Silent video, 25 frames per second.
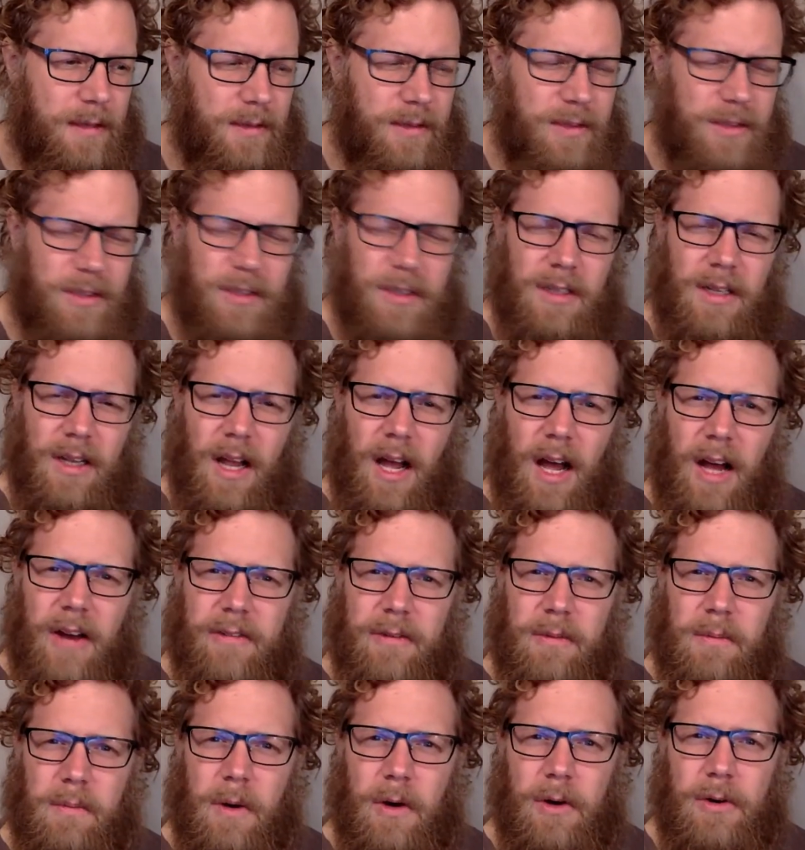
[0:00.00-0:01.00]
So just a
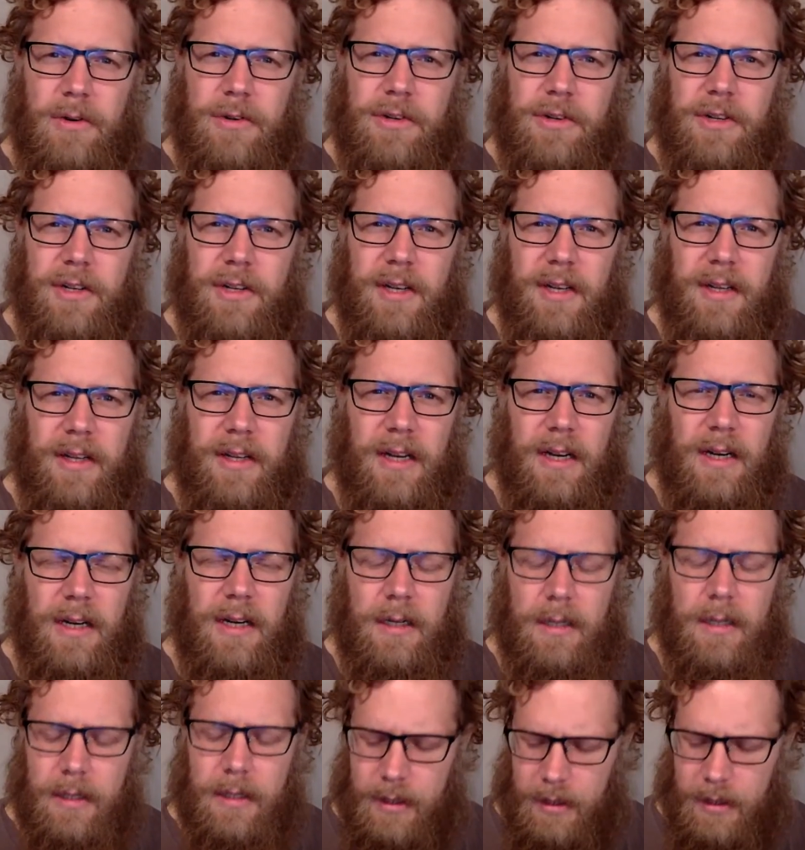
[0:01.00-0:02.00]
lot of emotion in
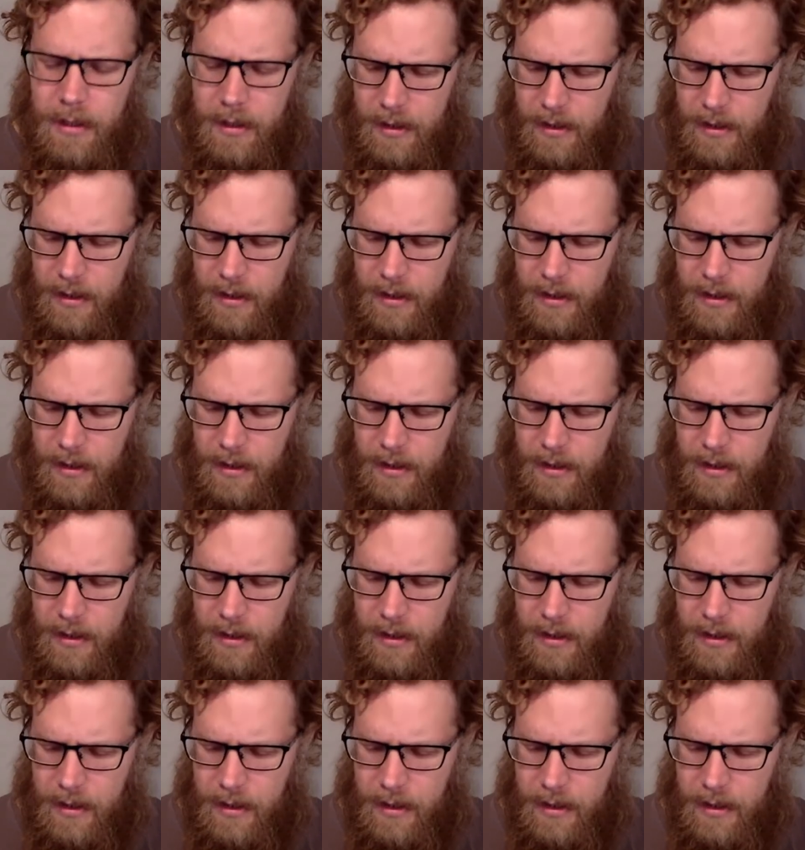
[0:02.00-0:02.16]
there.